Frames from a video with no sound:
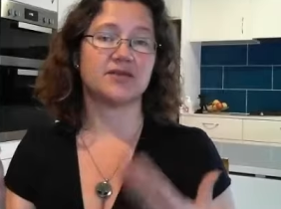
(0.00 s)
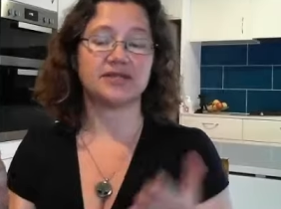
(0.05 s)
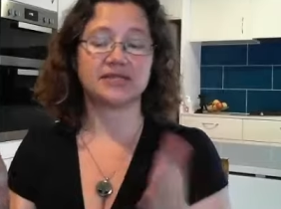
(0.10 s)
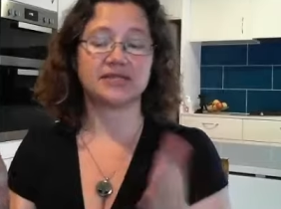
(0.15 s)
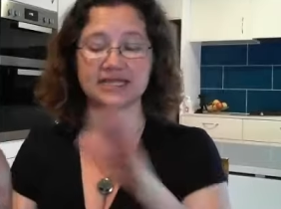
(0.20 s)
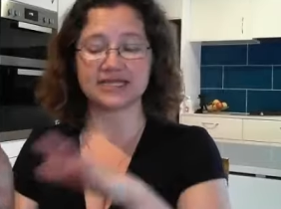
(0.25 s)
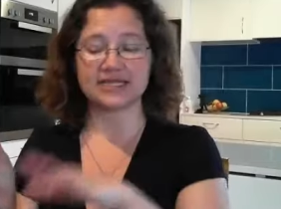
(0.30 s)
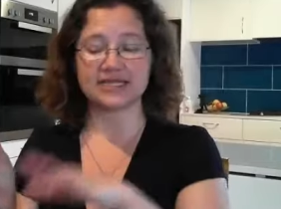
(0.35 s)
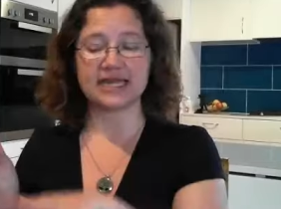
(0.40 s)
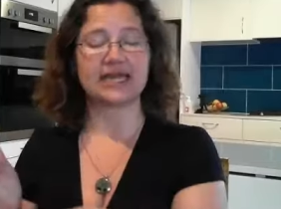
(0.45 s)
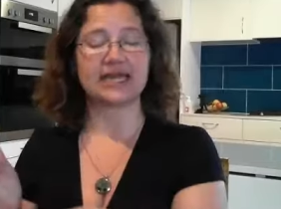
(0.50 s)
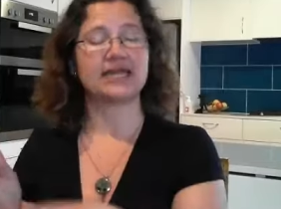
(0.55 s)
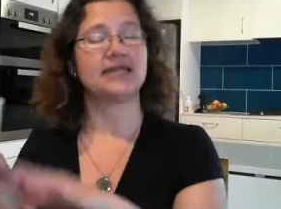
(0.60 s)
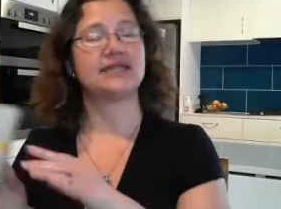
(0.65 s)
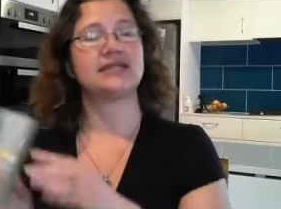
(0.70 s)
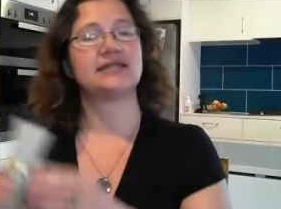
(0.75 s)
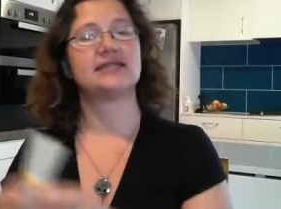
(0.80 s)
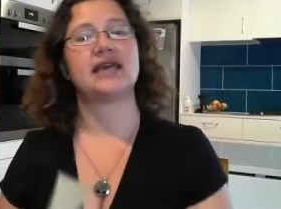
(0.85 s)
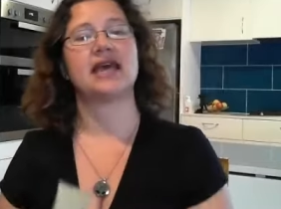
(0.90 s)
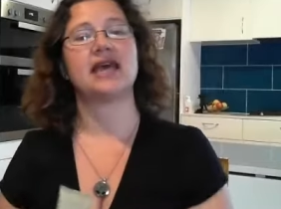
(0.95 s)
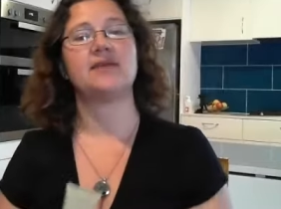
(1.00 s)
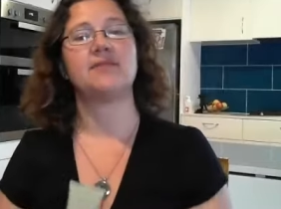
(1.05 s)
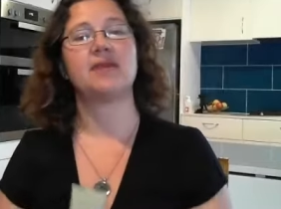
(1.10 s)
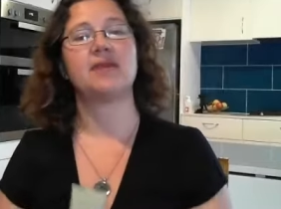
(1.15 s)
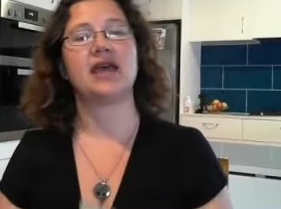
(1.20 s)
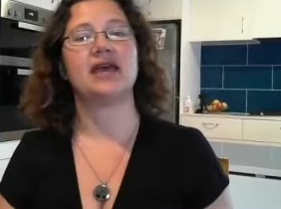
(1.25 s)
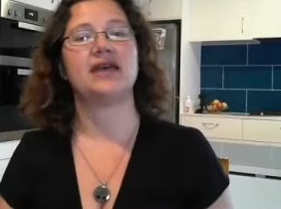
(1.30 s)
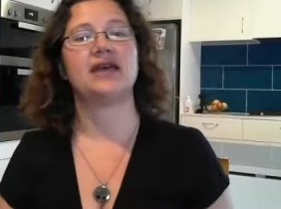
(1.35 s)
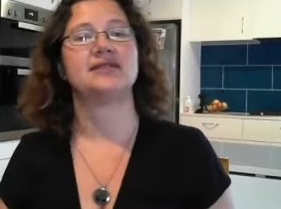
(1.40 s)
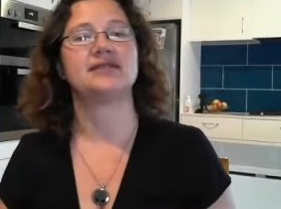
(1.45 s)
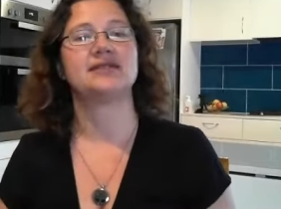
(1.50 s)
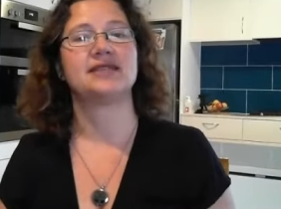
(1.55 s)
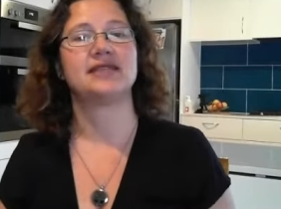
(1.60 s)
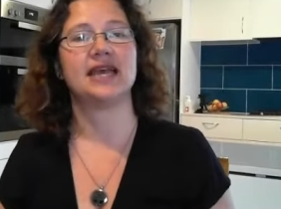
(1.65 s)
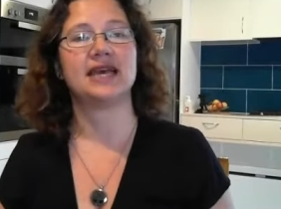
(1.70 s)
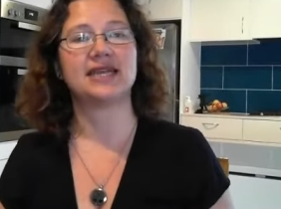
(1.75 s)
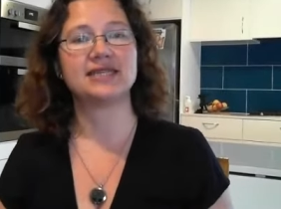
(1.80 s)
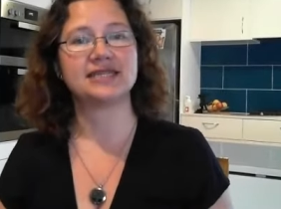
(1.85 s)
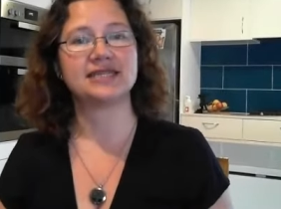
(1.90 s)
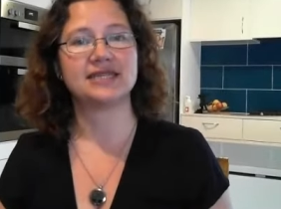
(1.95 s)
it's exactly the same as the
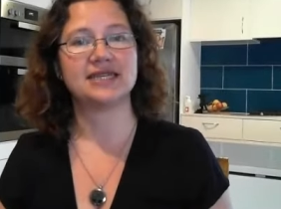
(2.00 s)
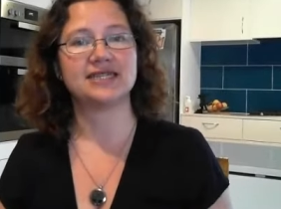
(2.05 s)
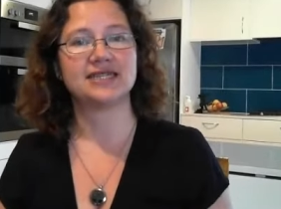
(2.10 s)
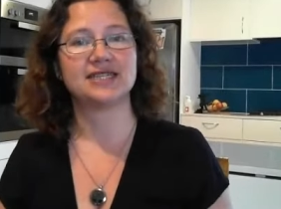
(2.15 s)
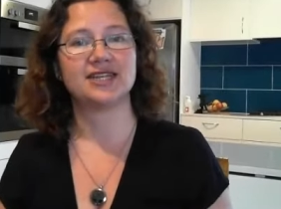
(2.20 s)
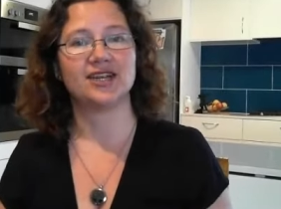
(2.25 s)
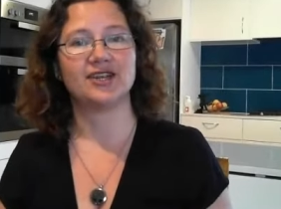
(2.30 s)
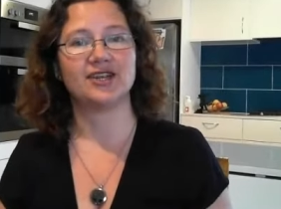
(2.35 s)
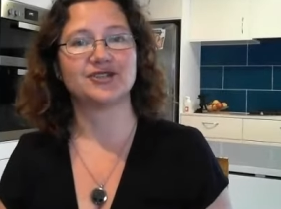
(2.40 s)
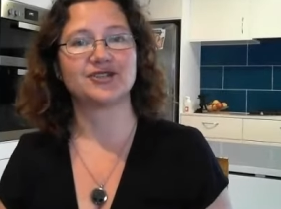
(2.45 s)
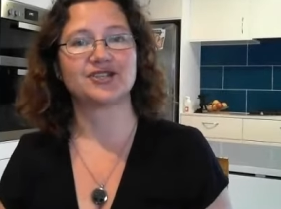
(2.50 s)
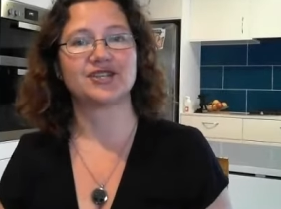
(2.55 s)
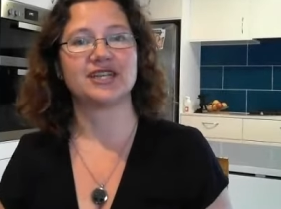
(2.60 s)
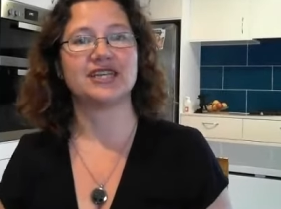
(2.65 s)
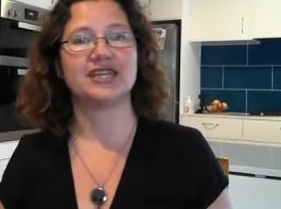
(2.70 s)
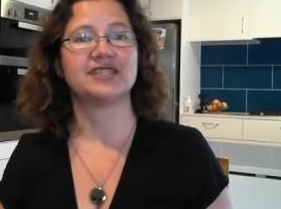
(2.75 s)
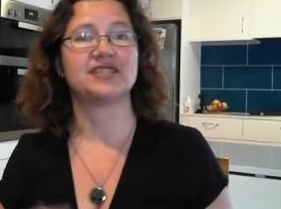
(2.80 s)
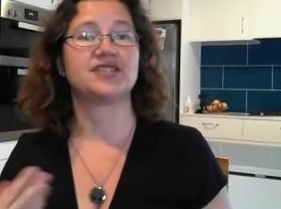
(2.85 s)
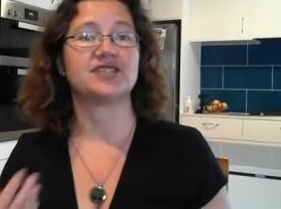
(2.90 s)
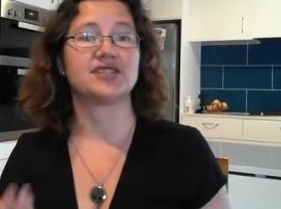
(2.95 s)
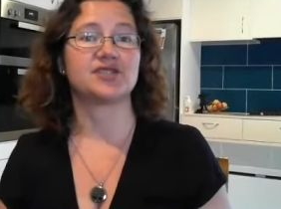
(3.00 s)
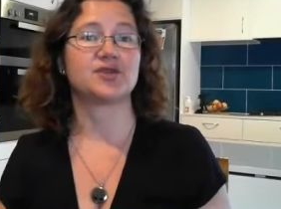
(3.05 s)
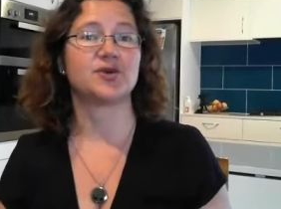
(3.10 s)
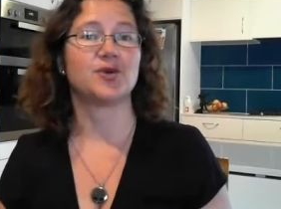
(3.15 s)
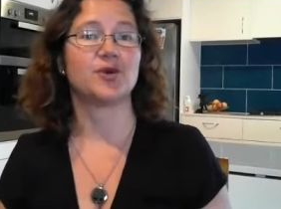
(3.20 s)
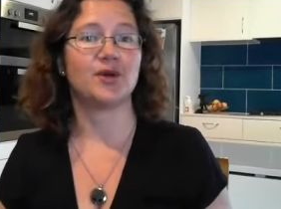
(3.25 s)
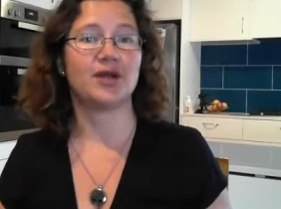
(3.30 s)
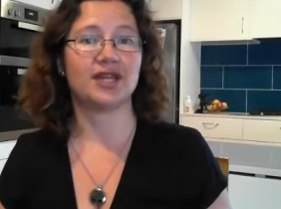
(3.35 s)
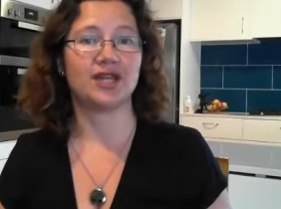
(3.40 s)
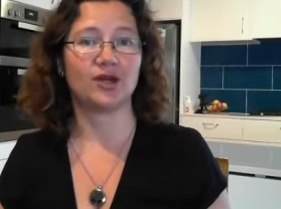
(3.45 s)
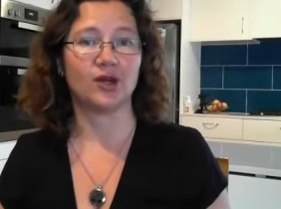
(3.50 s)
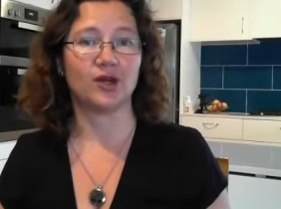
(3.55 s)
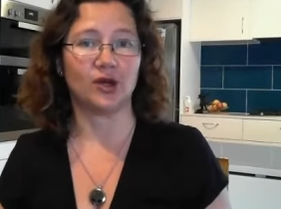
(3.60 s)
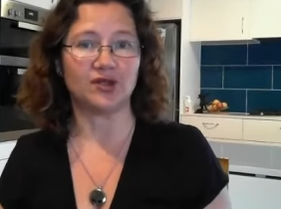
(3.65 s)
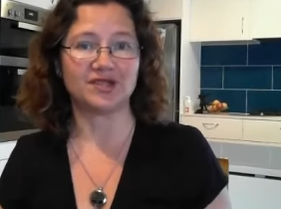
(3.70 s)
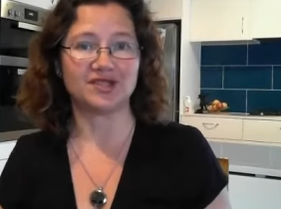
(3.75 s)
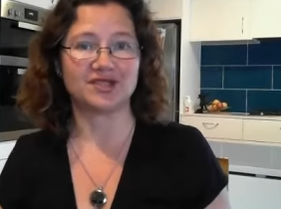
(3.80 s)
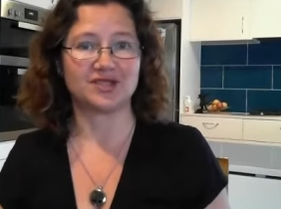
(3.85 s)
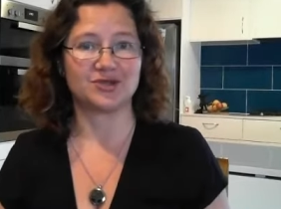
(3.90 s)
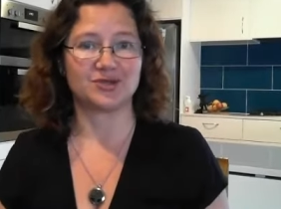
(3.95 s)
unscented lotion, it's just already
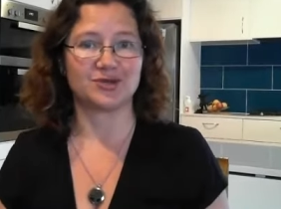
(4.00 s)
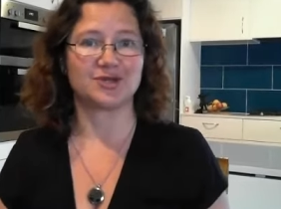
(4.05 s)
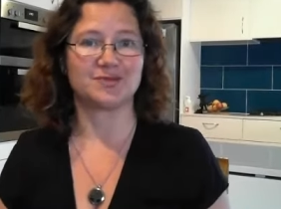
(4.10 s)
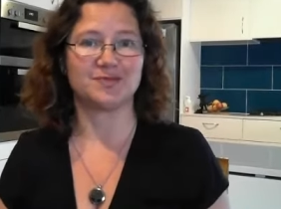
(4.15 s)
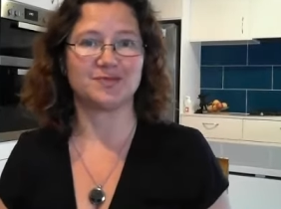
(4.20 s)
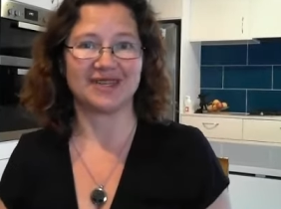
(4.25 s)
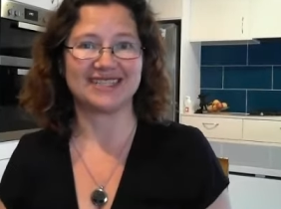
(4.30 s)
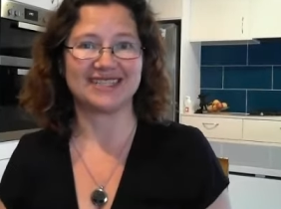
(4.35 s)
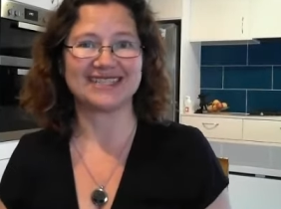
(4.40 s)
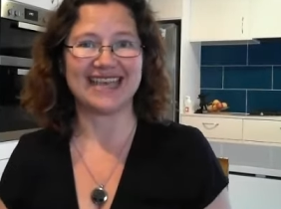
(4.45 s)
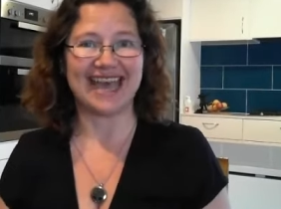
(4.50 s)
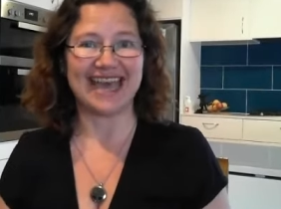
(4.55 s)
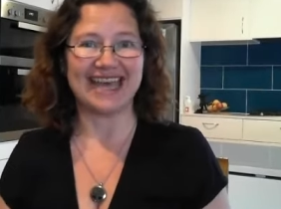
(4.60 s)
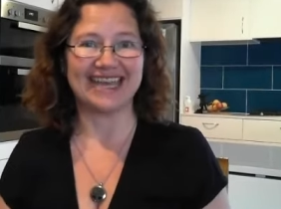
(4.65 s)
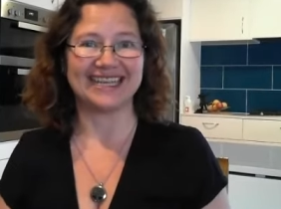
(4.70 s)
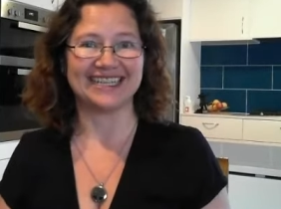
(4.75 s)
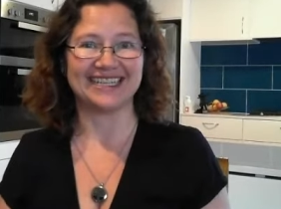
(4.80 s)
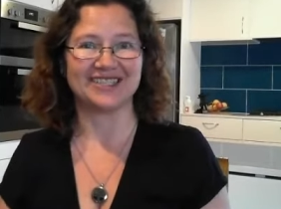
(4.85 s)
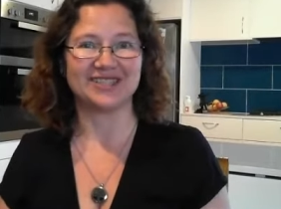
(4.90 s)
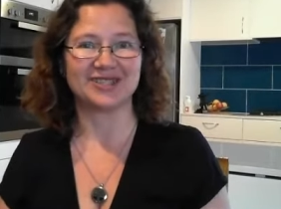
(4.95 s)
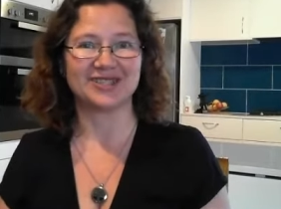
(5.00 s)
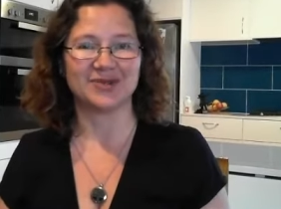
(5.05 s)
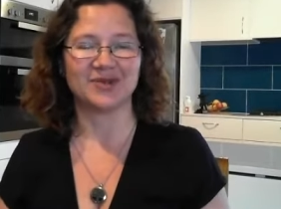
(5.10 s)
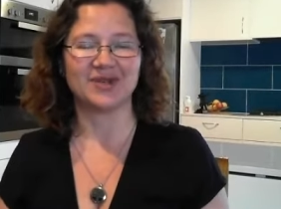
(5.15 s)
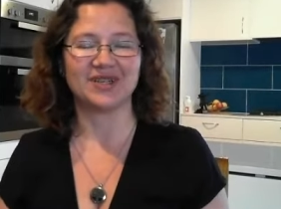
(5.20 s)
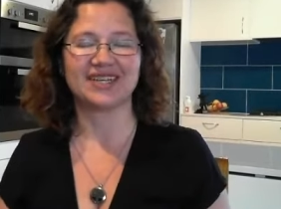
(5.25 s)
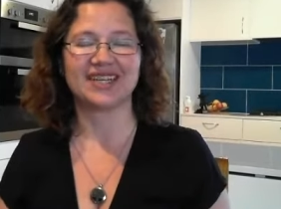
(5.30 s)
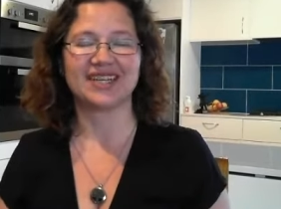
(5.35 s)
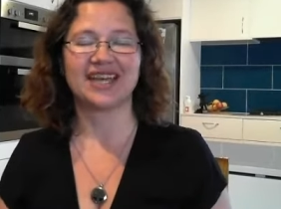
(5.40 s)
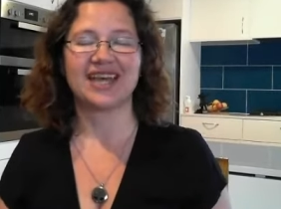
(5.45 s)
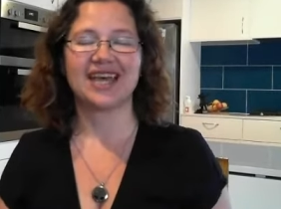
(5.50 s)
got the Citrus Bliss added into it,